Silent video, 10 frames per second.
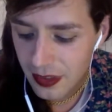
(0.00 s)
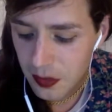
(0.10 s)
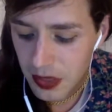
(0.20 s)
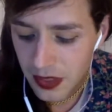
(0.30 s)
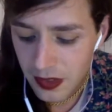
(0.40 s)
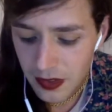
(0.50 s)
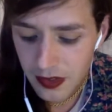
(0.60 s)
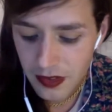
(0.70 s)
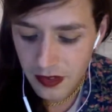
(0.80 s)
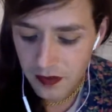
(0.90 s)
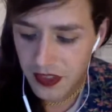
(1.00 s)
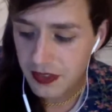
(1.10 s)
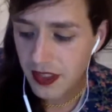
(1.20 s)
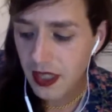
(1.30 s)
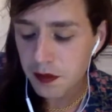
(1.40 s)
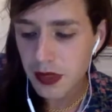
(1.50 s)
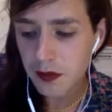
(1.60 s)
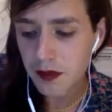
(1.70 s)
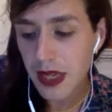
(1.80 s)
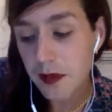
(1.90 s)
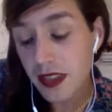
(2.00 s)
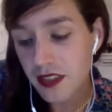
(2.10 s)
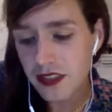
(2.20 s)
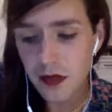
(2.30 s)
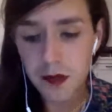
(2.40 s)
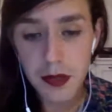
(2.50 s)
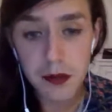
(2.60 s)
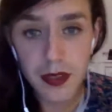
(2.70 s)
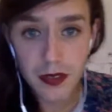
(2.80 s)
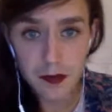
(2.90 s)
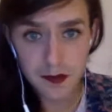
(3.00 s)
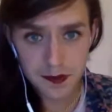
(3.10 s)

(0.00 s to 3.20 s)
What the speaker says: I mean, there's a lot of people. I mean, there are some people,